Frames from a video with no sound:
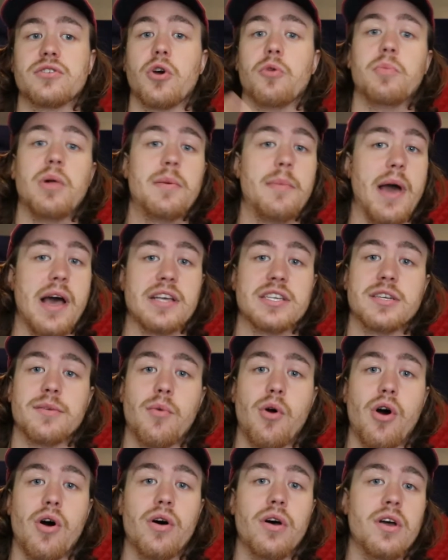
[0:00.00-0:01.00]
Go play
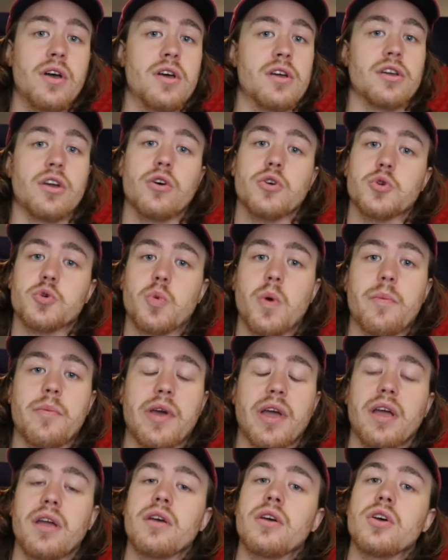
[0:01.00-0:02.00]
basketball, go
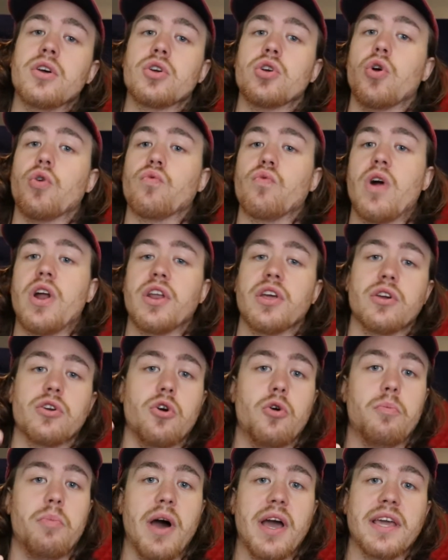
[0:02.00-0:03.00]
swimming, go running,
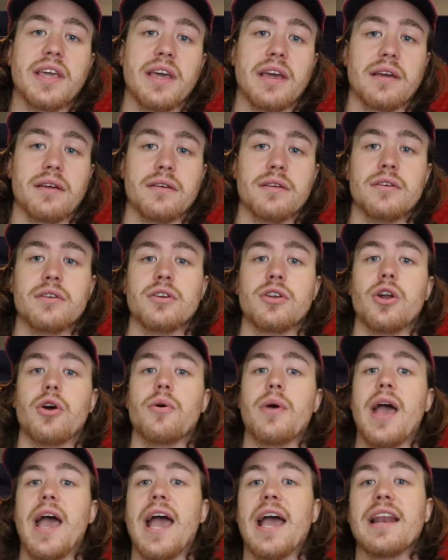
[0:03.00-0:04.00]
go biking,
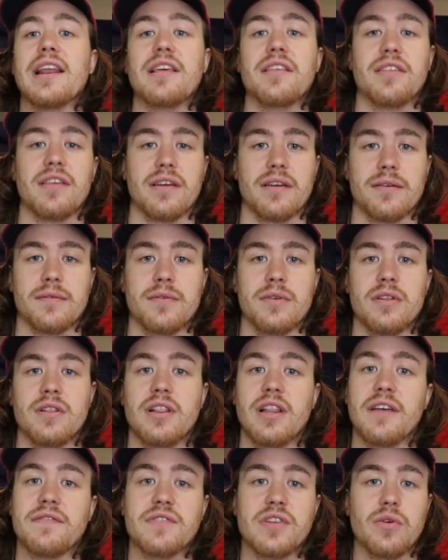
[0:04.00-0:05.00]
anything.
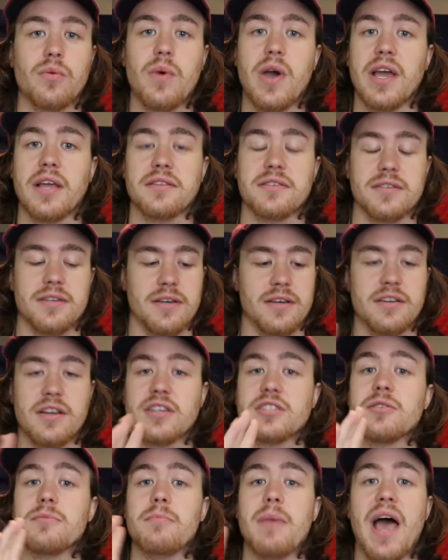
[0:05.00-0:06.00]
Lifting weights,
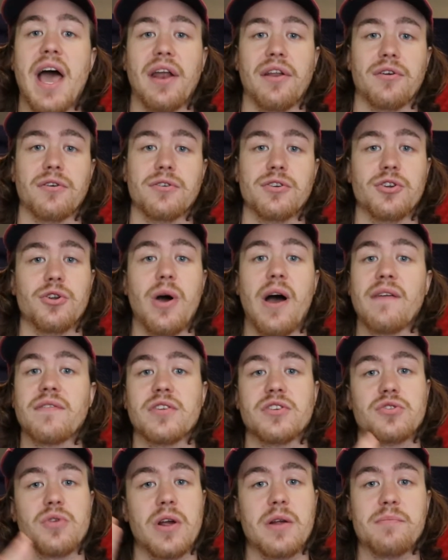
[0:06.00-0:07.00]
doesn't matter. You don't have
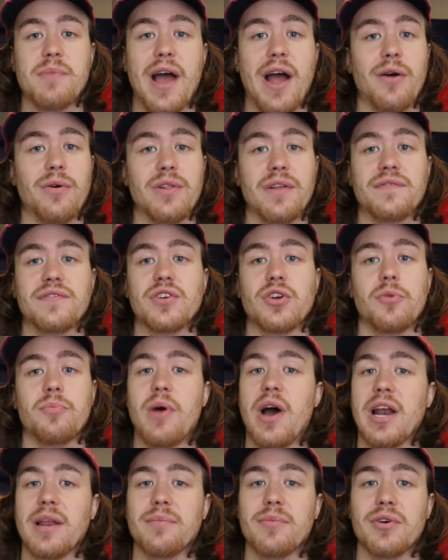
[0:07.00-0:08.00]
to train powerlifting or
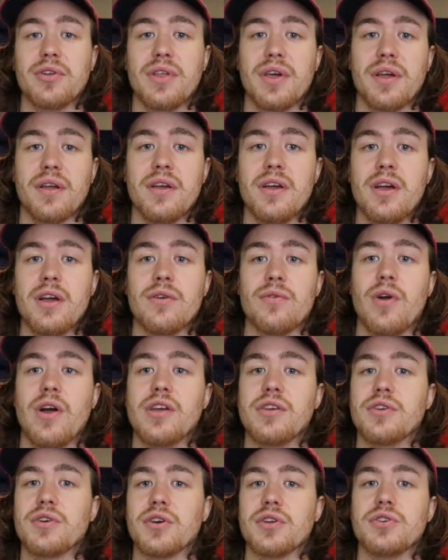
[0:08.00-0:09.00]
bodybuilding,
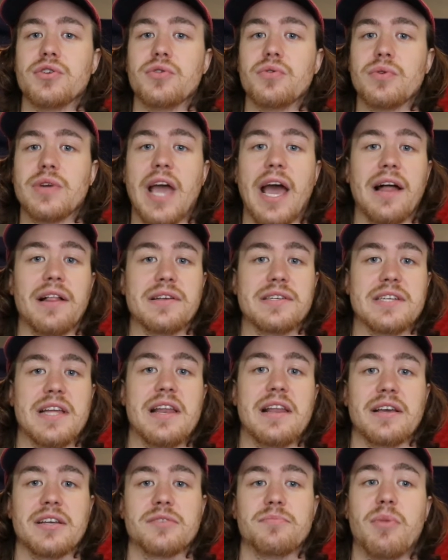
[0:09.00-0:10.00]
right? You can do
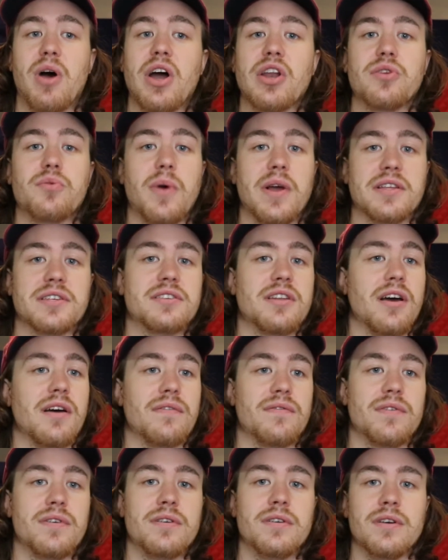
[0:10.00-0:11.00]
calisthenics, body weight
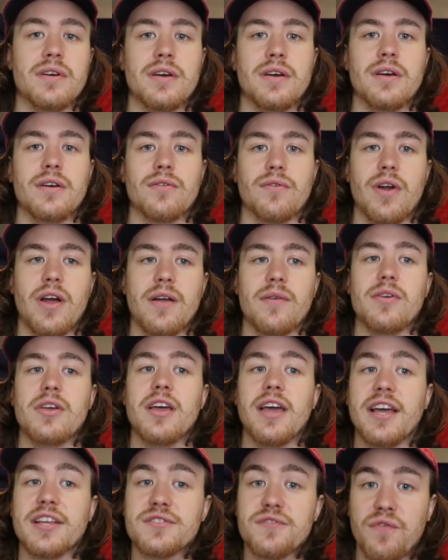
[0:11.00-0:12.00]
stuff, right?
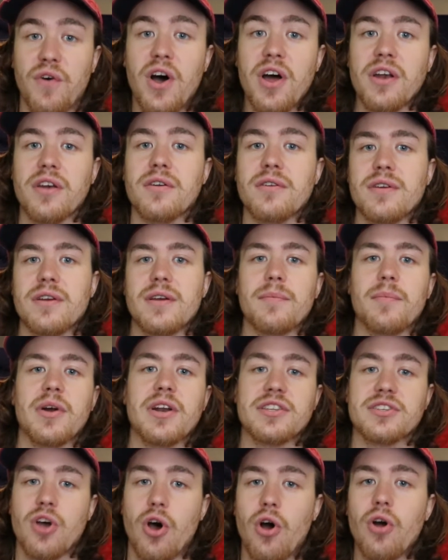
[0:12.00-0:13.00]
It's fun, but
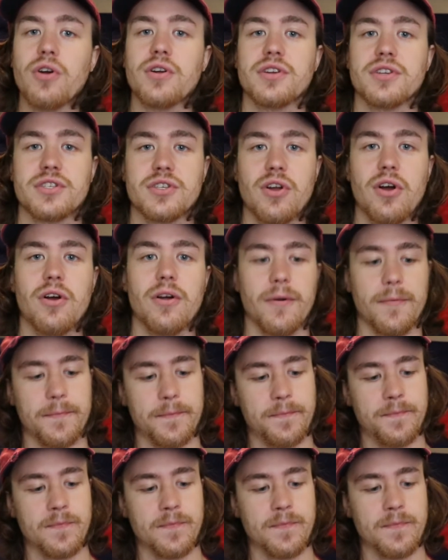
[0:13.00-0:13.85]
it's hard to start.